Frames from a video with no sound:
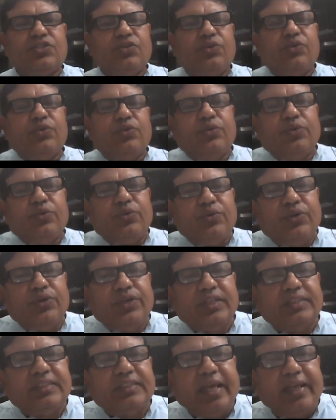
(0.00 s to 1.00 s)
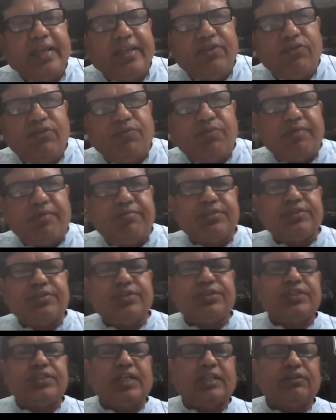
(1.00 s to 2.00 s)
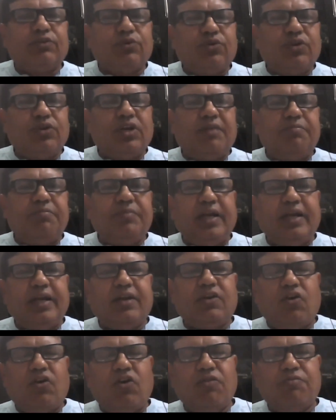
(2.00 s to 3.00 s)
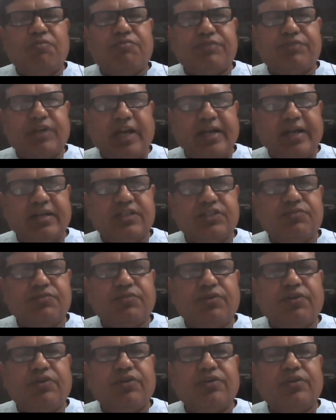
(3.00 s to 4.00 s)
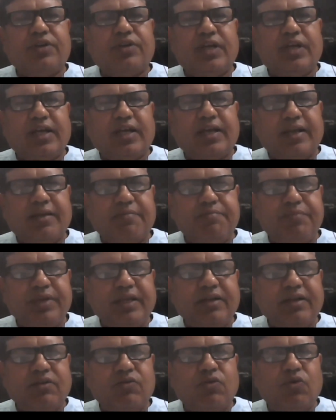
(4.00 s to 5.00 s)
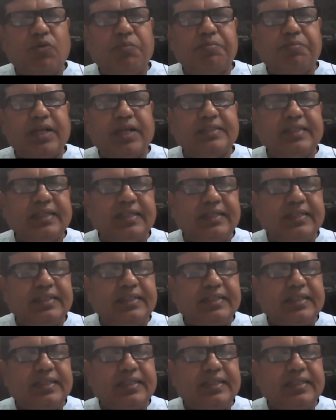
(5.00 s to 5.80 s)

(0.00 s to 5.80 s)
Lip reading: So thank you, Professor Chathukulam, and all friends for being co-present.